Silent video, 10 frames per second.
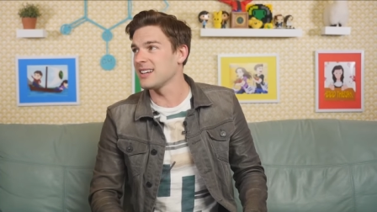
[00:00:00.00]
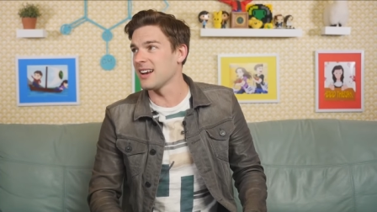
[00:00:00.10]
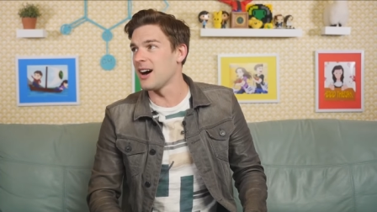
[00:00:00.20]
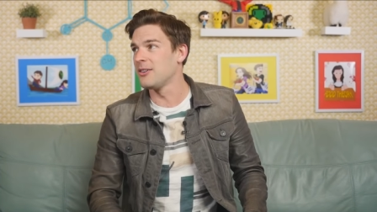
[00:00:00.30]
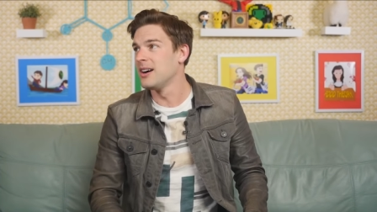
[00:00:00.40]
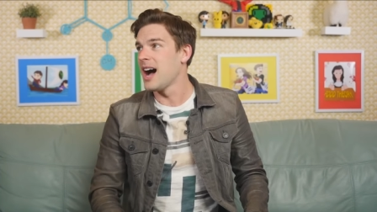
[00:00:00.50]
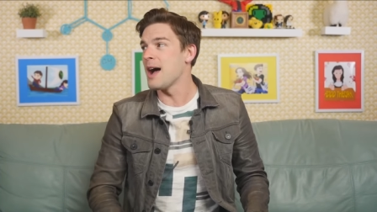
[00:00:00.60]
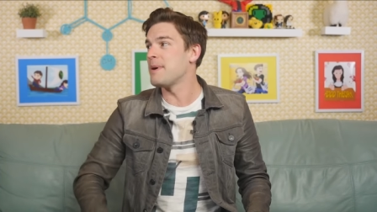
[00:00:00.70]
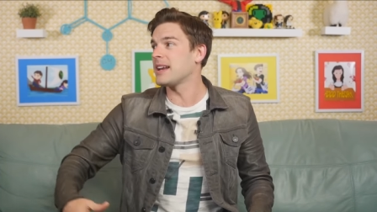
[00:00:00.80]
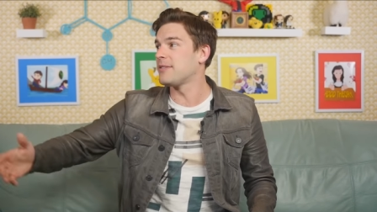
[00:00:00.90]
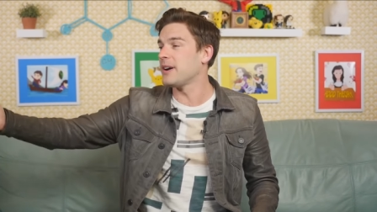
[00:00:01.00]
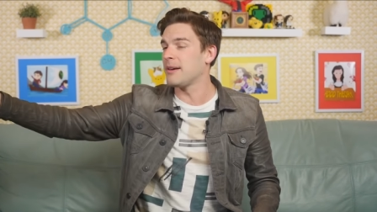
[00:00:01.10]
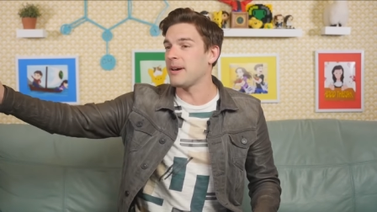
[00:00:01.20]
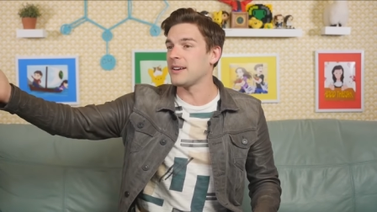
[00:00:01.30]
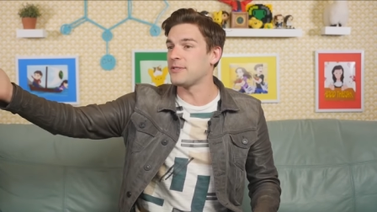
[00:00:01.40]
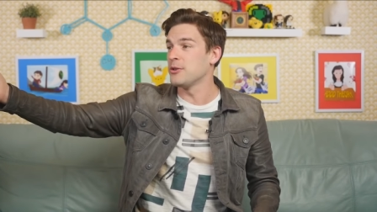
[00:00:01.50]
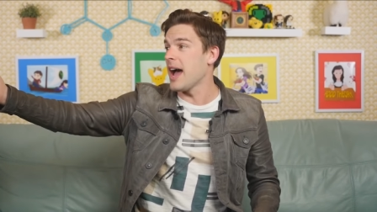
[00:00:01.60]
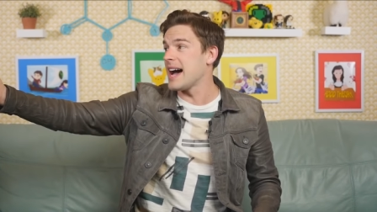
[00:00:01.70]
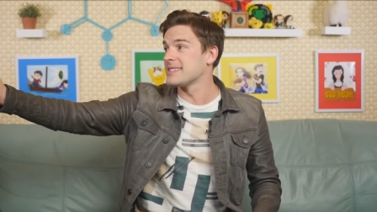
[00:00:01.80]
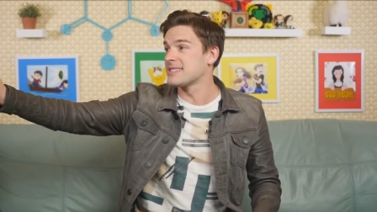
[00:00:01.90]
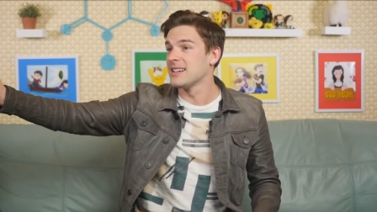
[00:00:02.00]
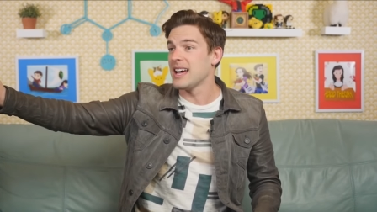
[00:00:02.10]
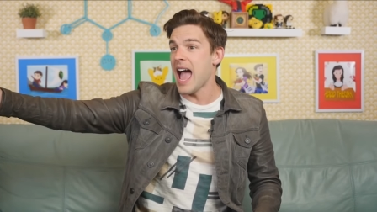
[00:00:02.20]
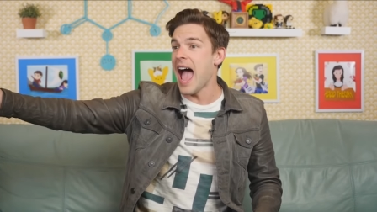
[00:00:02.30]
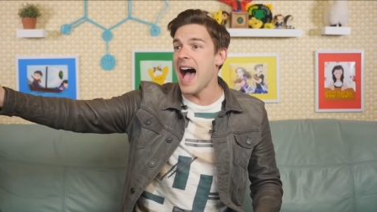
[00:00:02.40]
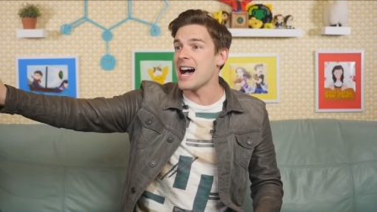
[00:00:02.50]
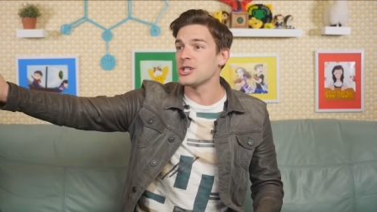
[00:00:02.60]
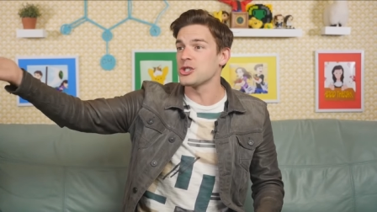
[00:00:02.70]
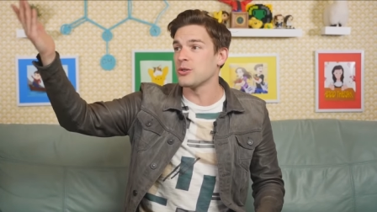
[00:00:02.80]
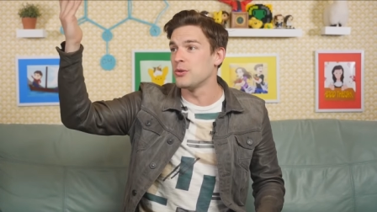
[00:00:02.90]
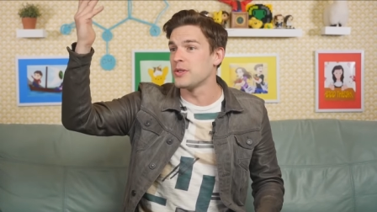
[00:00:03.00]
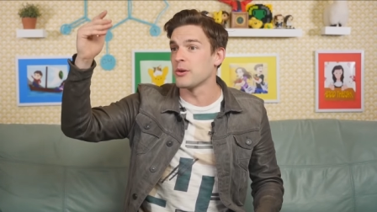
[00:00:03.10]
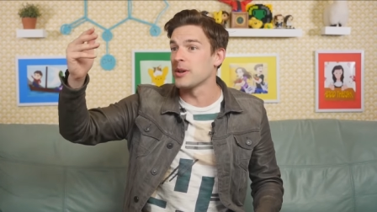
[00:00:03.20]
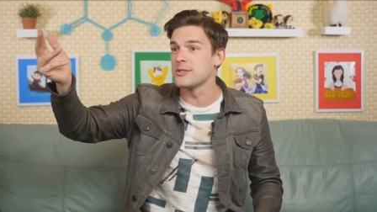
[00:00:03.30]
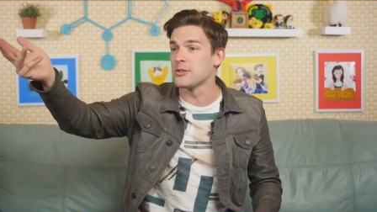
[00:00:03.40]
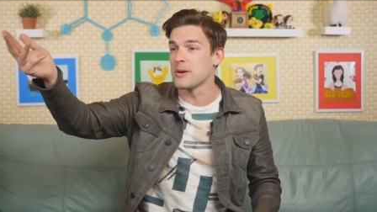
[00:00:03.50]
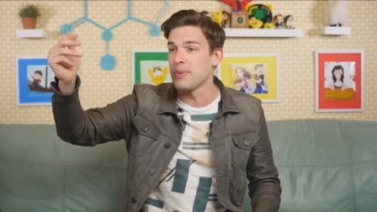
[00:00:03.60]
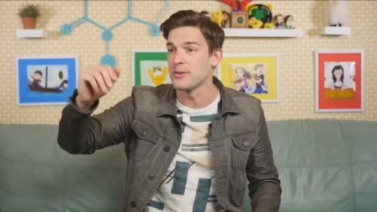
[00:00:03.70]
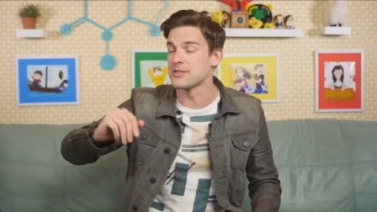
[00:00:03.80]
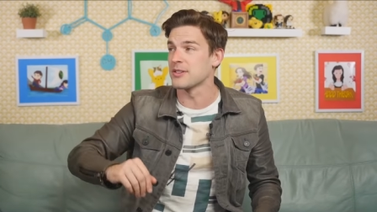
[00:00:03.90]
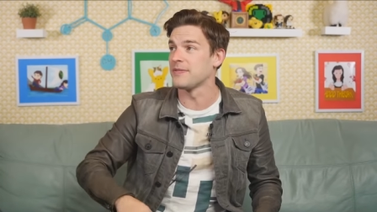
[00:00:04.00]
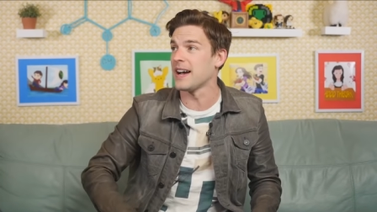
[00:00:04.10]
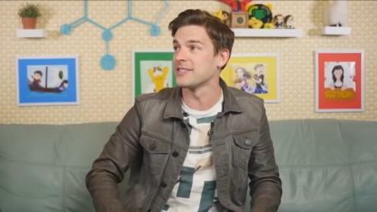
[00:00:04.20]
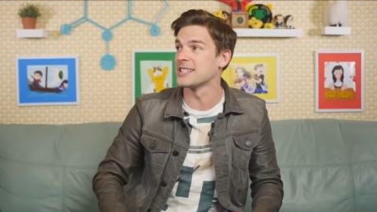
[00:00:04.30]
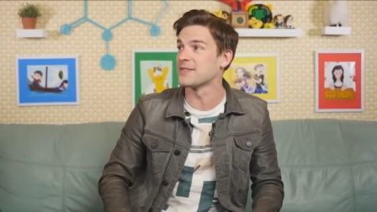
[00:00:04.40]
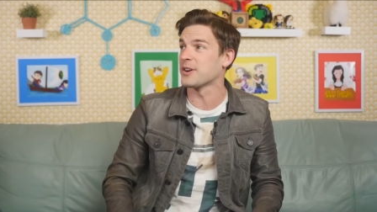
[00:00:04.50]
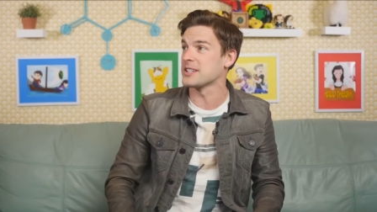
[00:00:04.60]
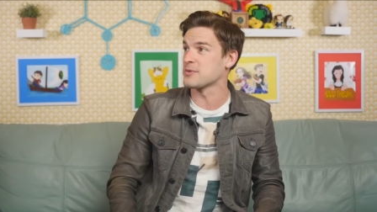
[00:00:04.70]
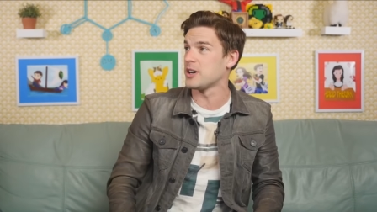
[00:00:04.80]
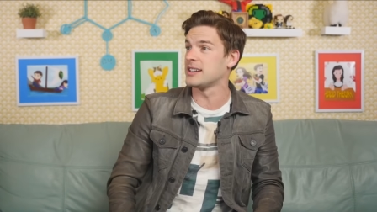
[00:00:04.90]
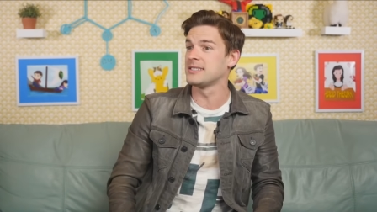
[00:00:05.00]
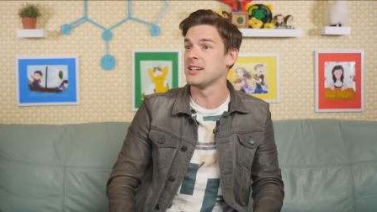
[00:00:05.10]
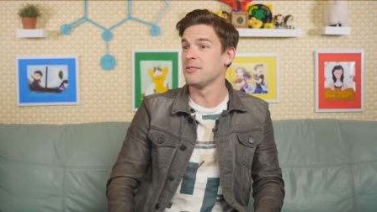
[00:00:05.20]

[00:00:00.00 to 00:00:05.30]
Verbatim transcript: You know, I bet if I bet if you asked Ash, who the original composer of Five Nights at Freddy's was,